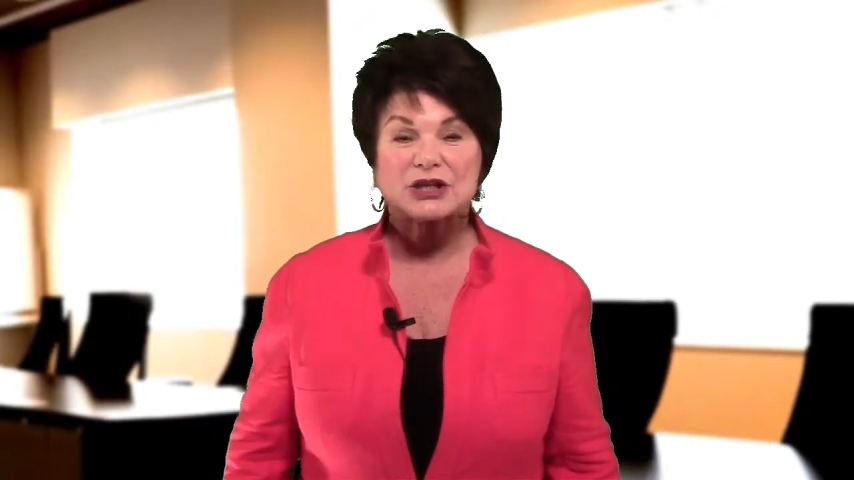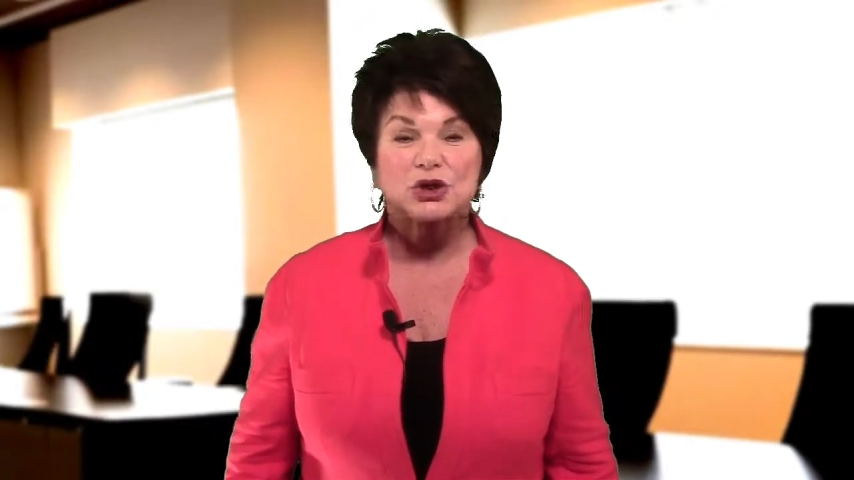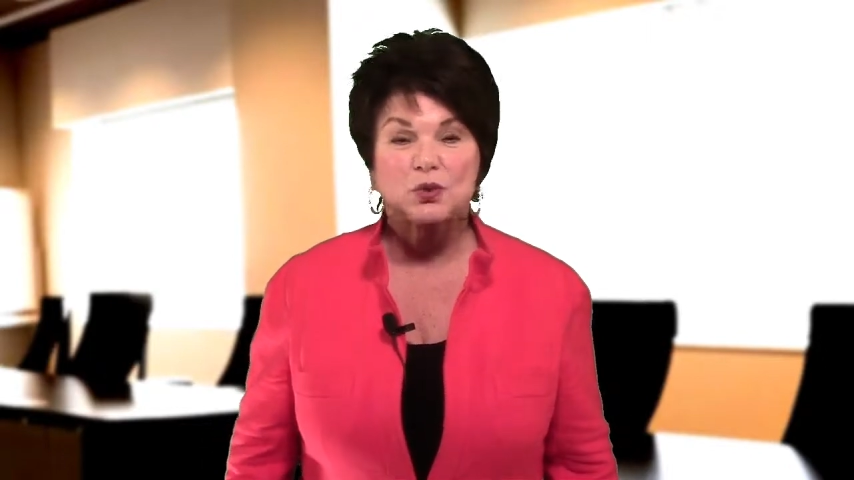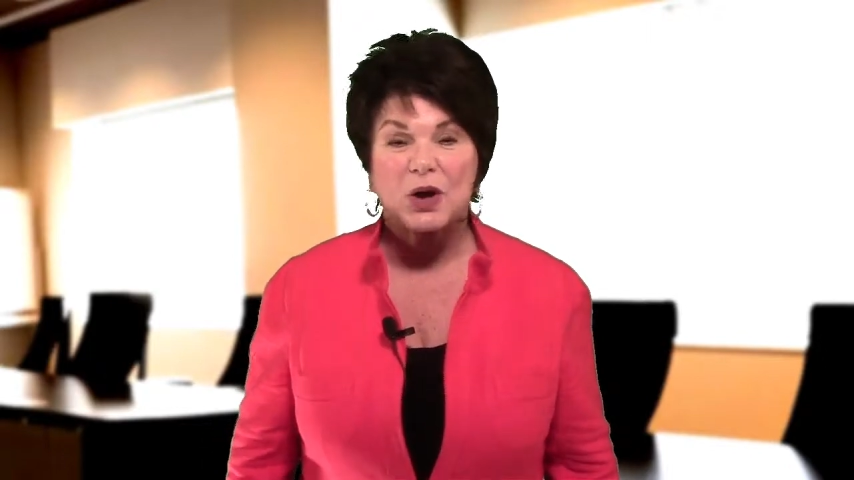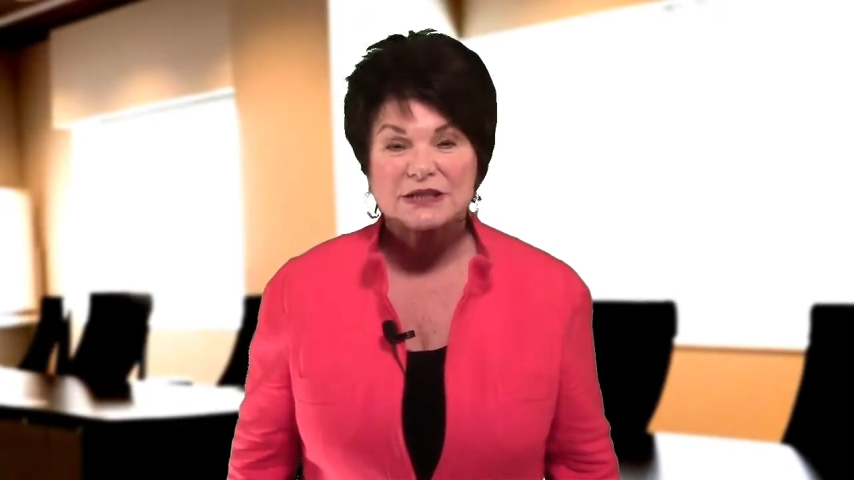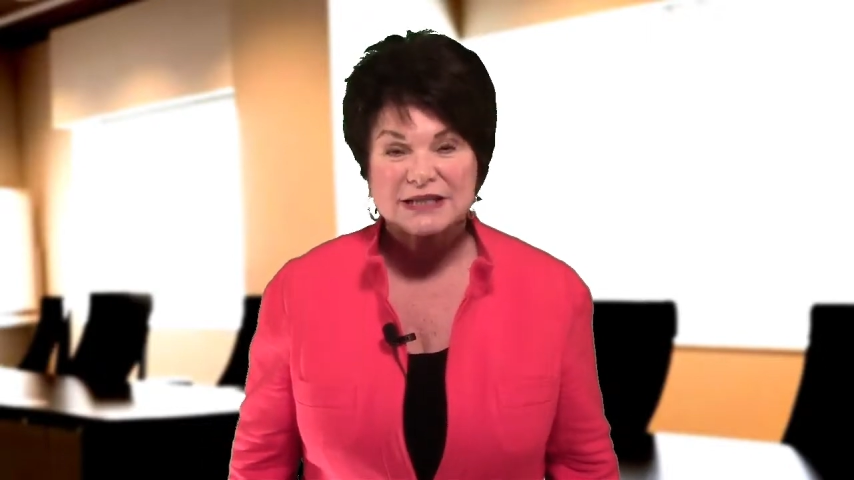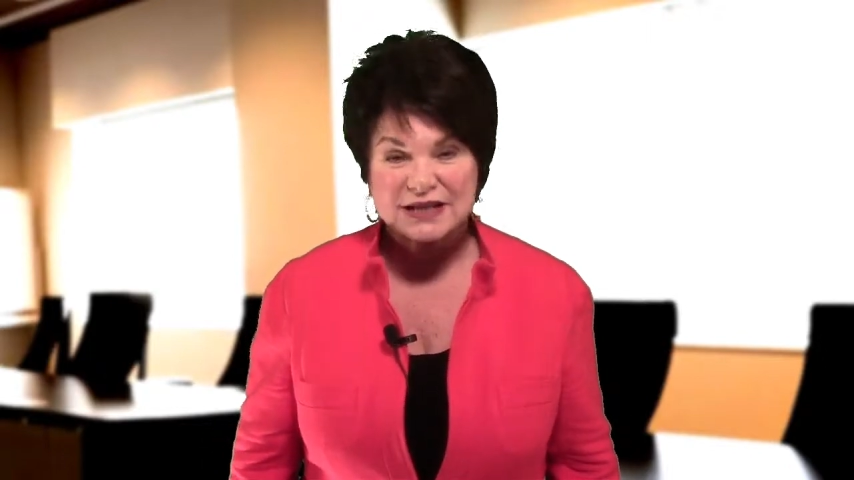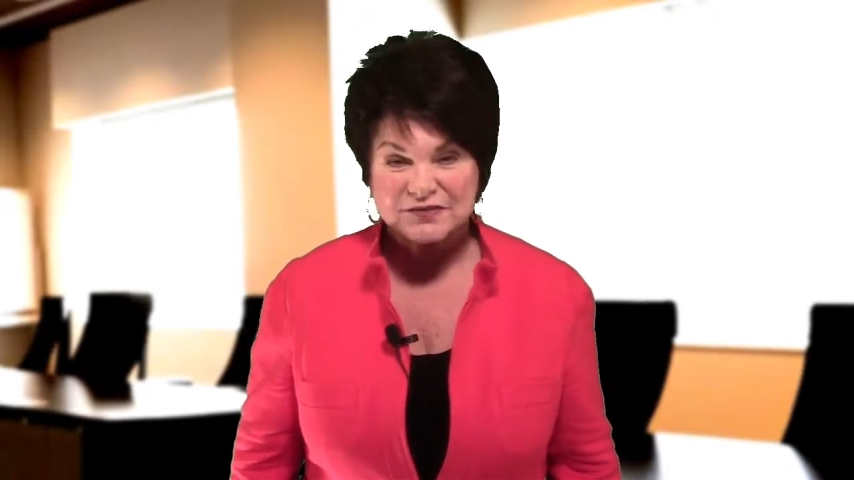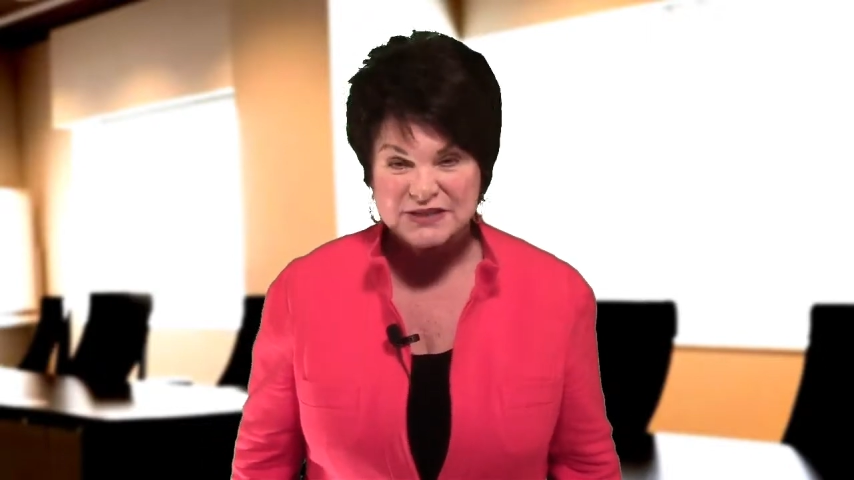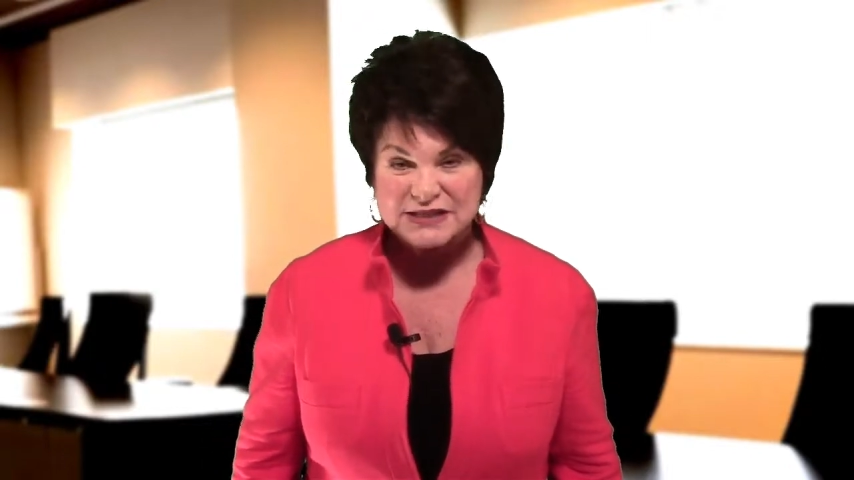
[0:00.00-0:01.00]
that you want to
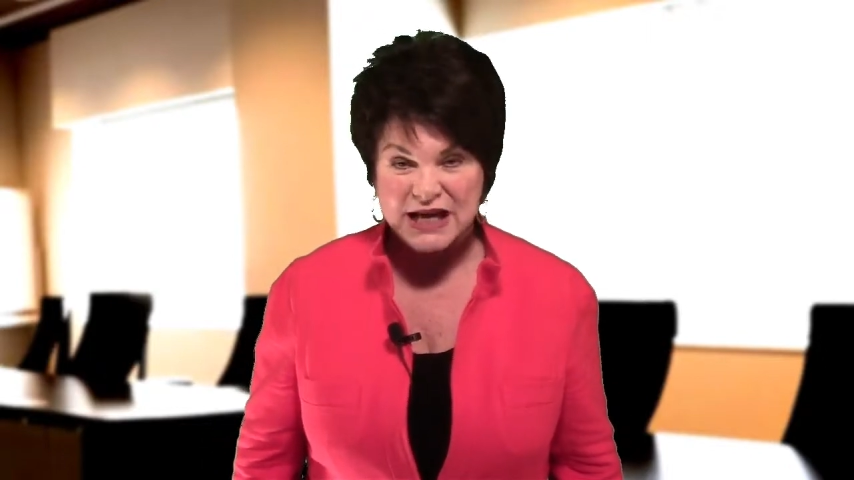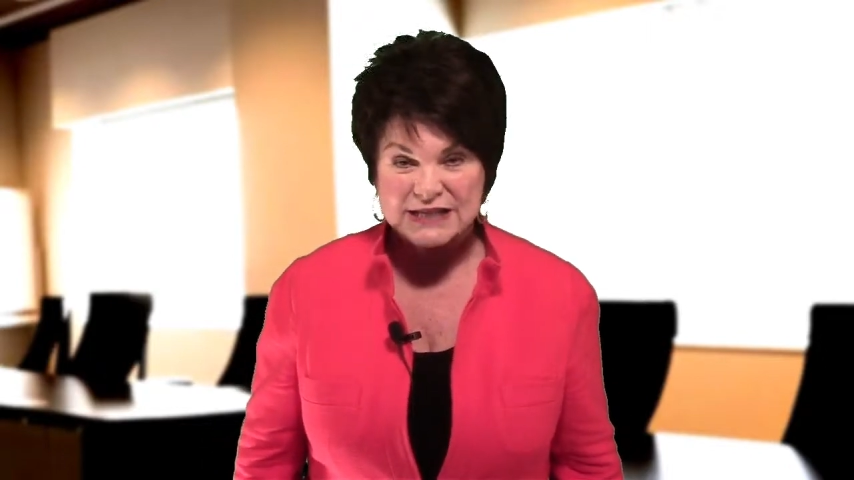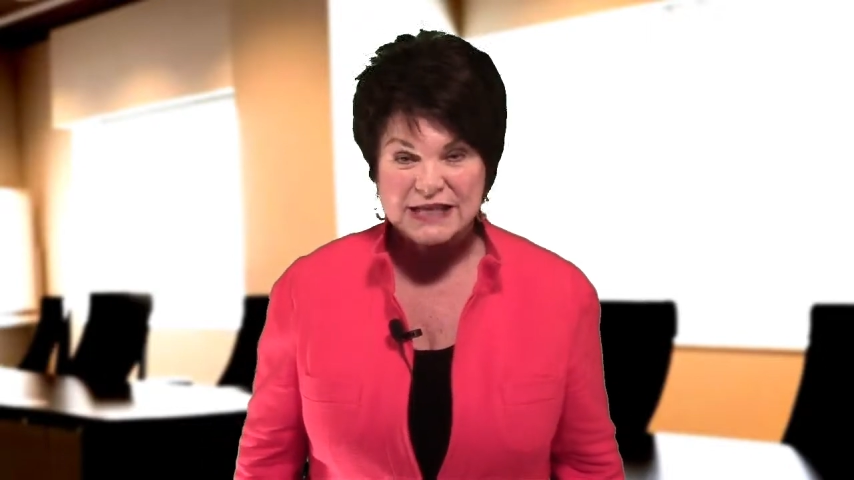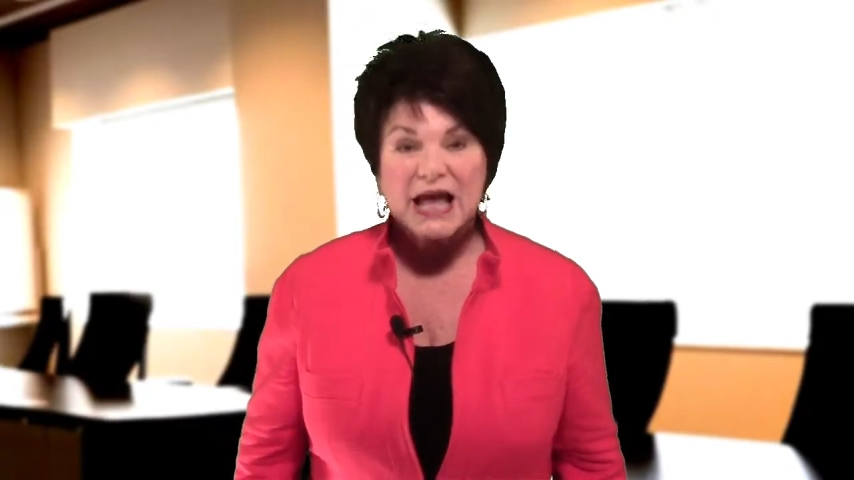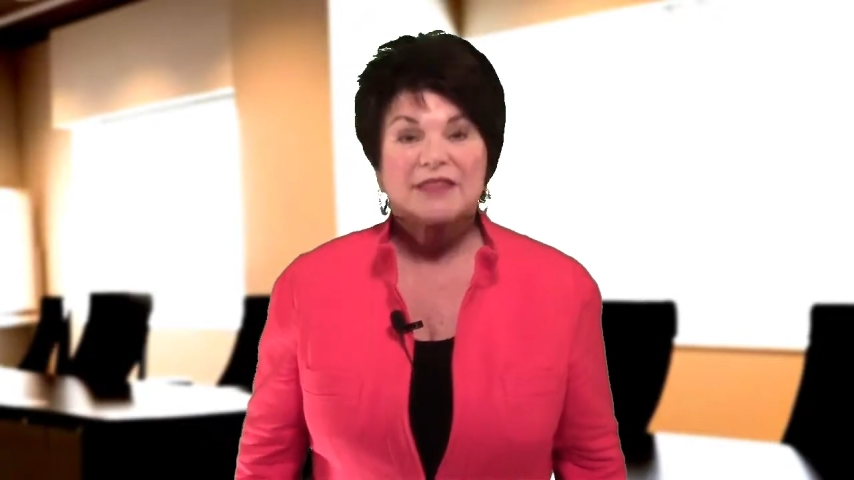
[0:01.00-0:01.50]
emphasize.